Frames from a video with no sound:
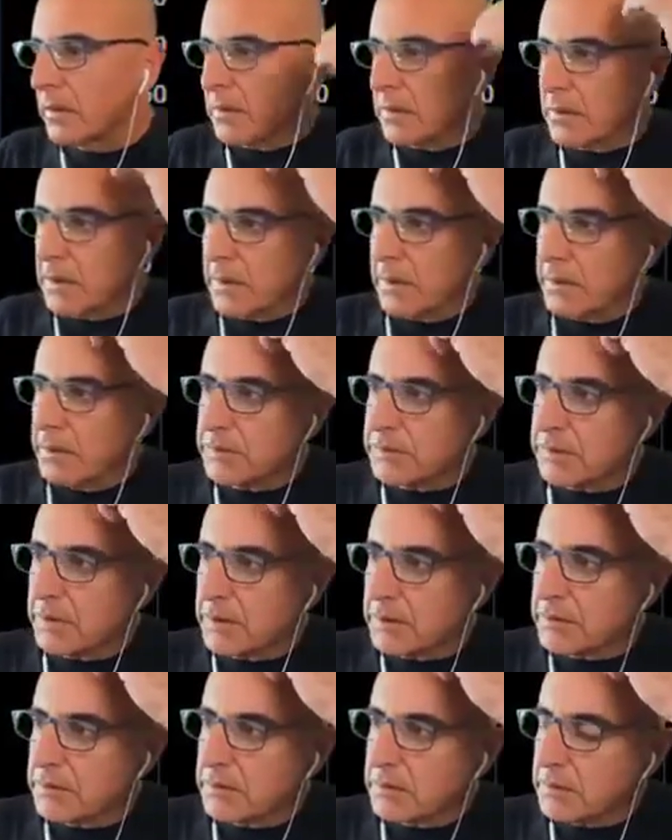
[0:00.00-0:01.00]
Come on,
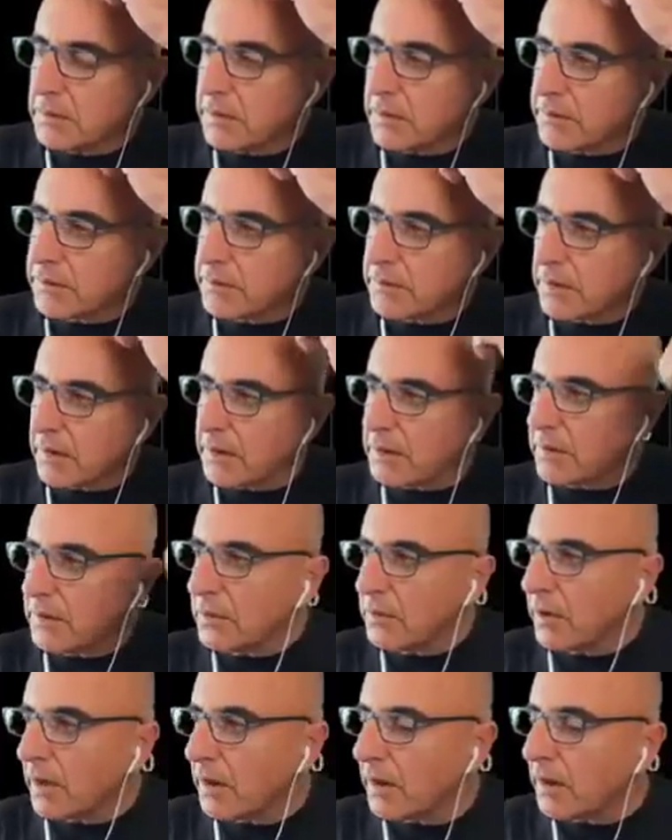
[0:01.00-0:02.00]
take two. Let's take a
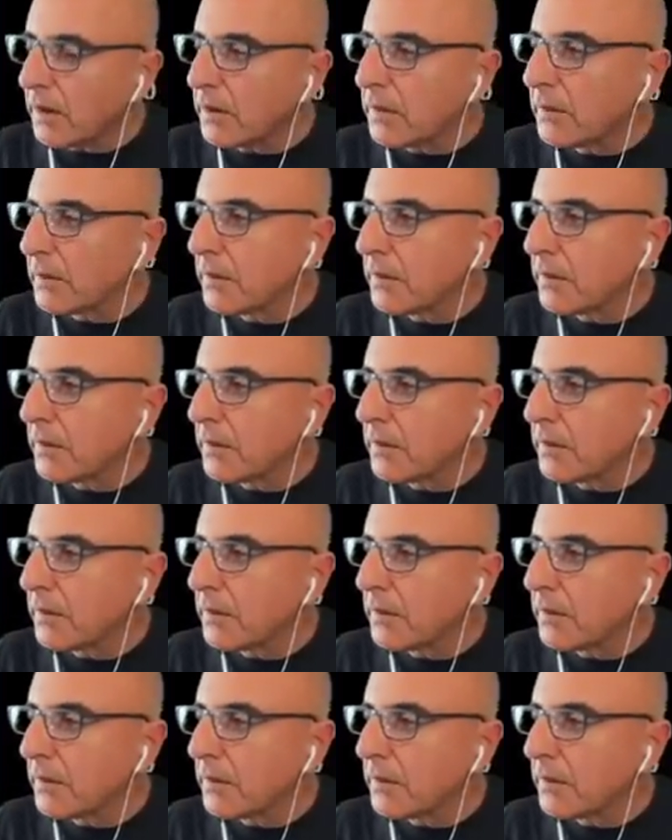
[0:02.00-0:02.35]
new high.